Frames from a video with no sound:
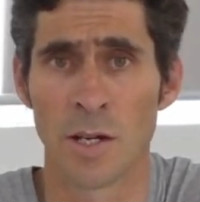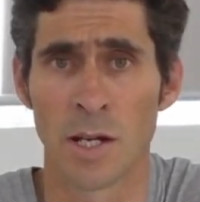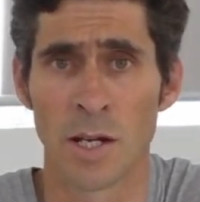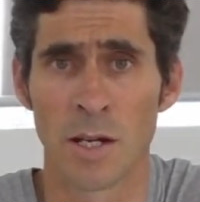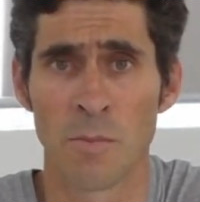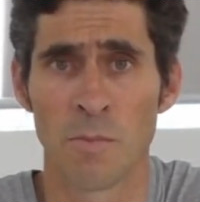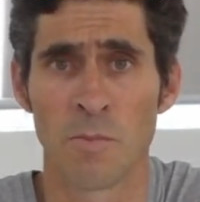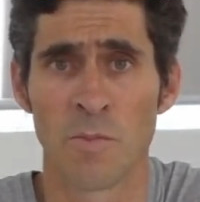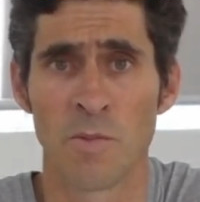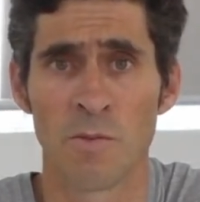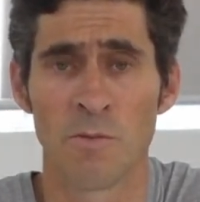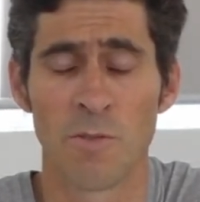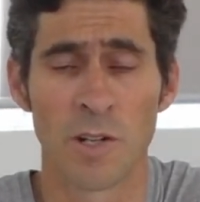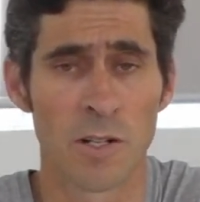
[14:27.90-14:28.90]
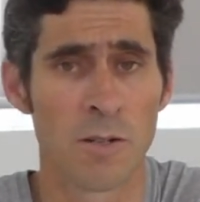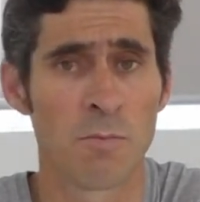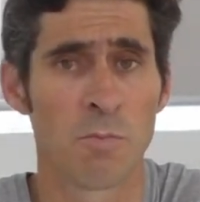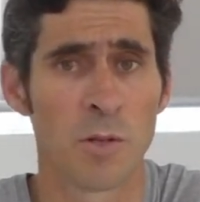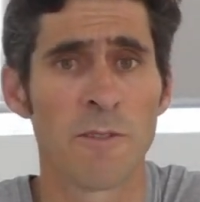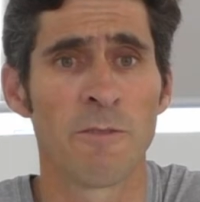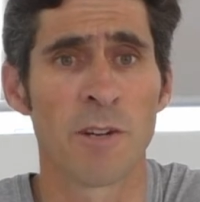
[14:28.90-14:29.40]

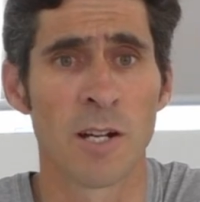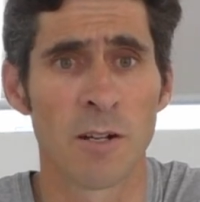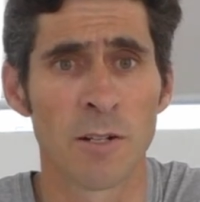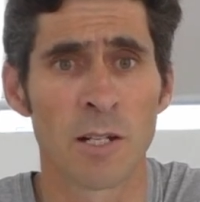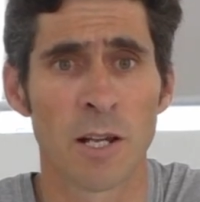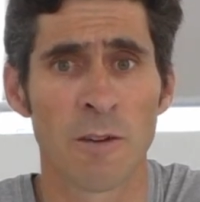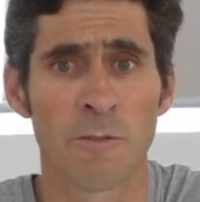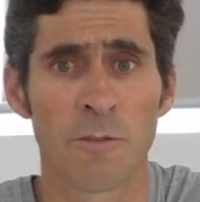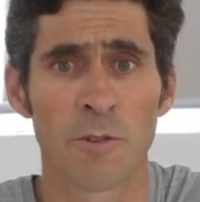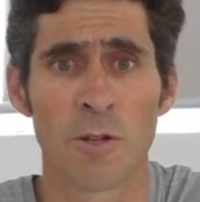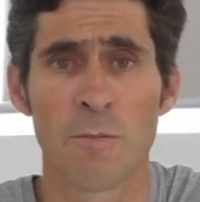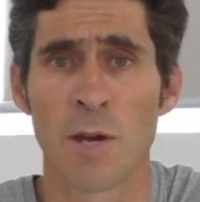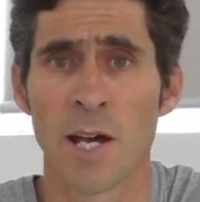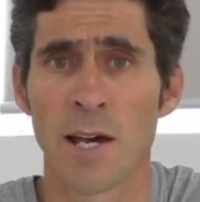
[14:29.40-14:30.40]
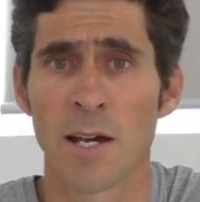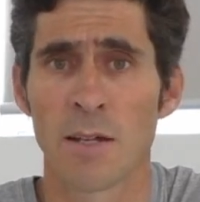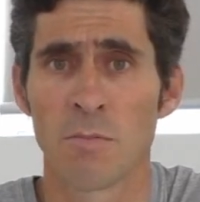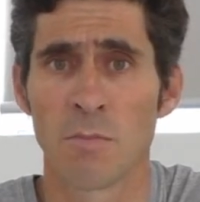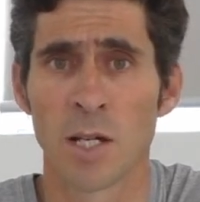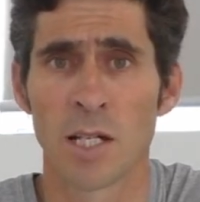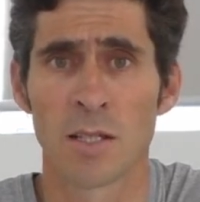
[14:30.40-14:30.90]
Be very careful
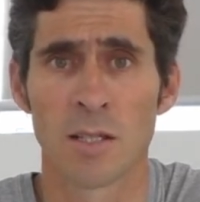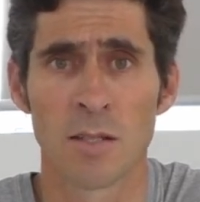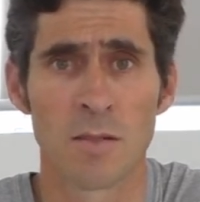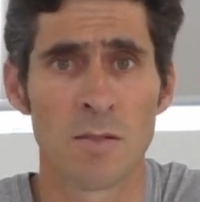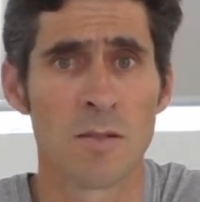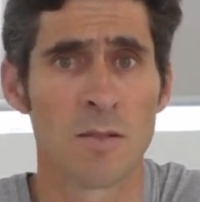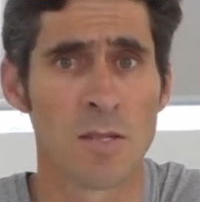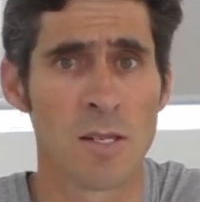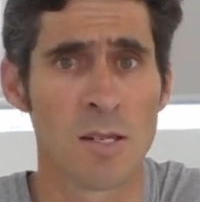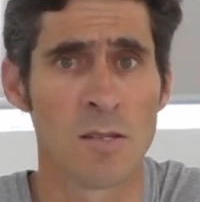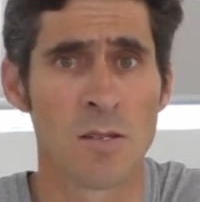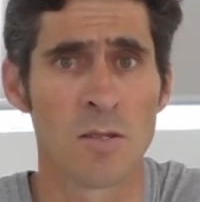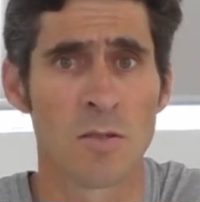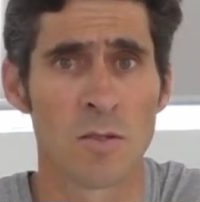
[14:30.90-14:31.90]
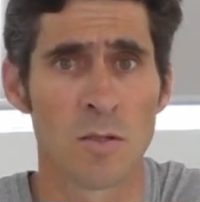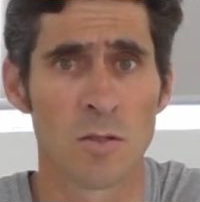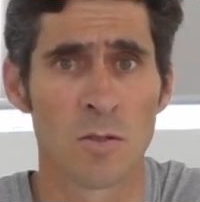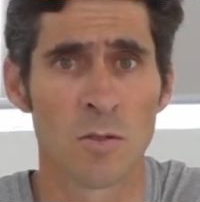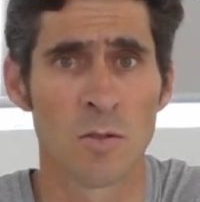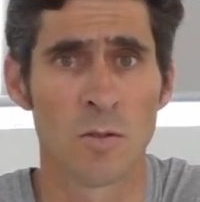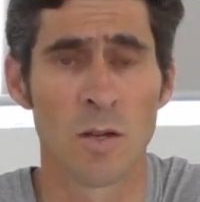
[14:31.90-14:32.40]
about making the decision
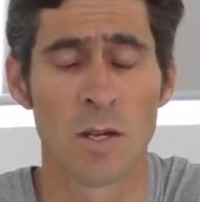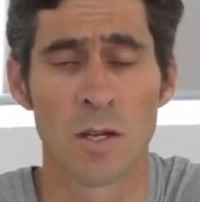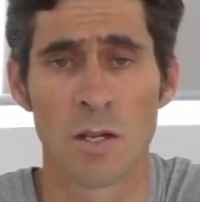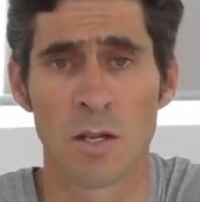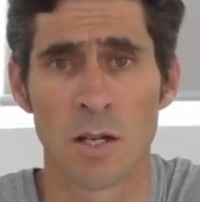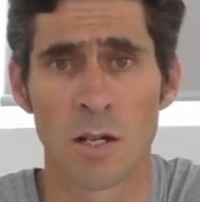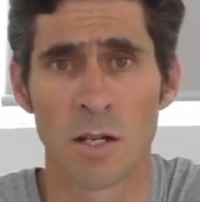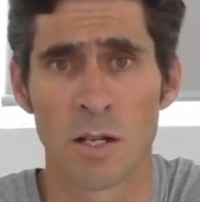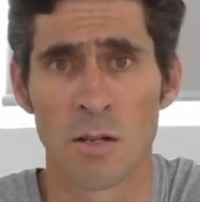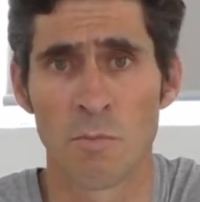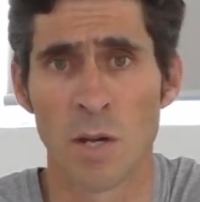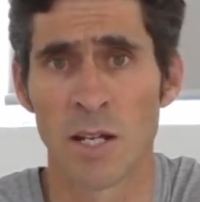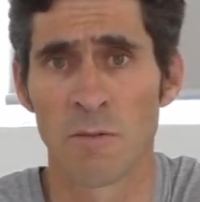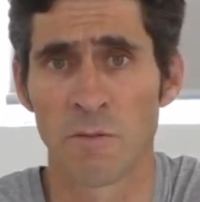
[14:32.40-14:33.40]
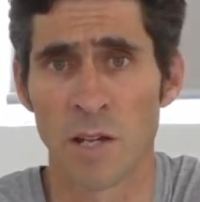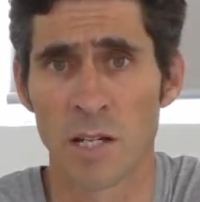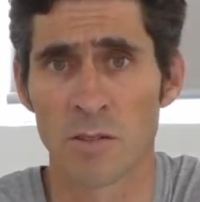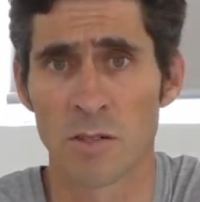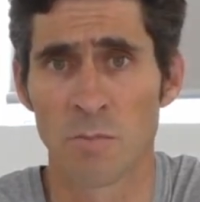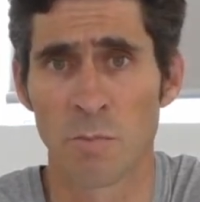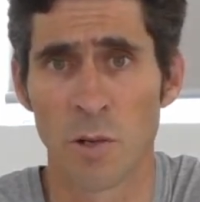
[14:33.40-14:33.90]
to
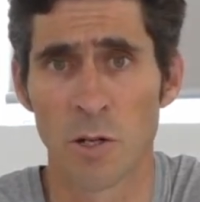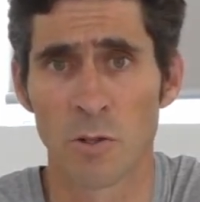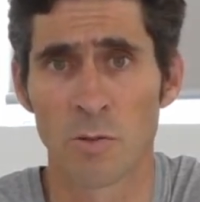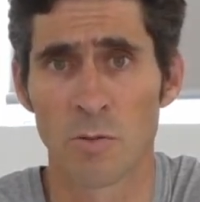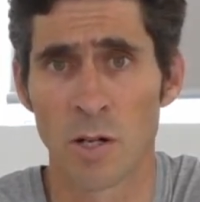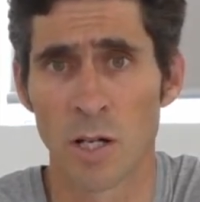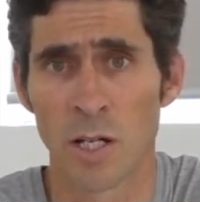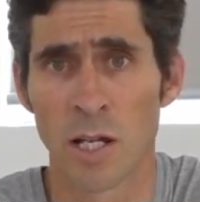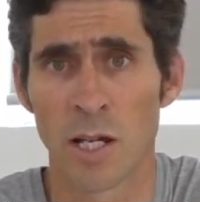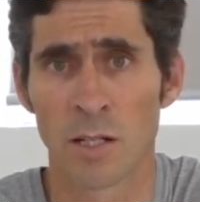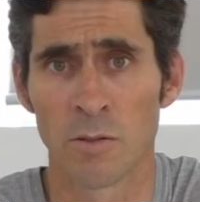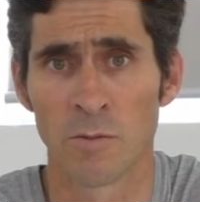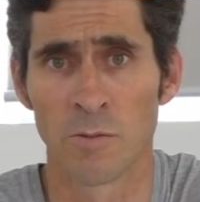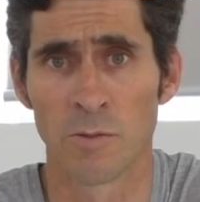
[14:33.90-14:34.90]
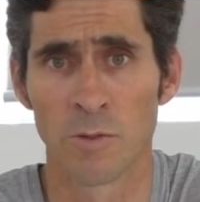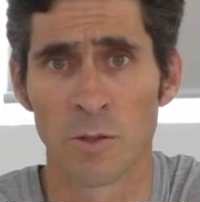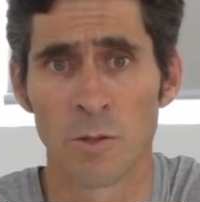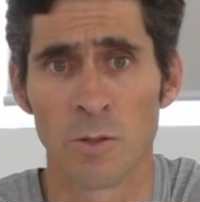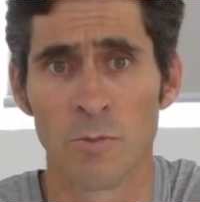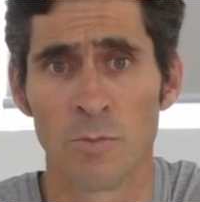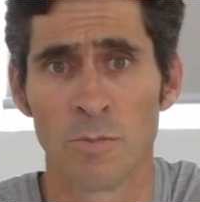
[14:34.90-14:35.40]
manufacture bulk wine out of
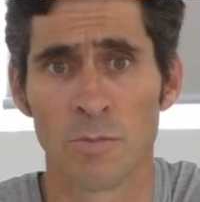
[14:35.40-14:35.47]
fruit.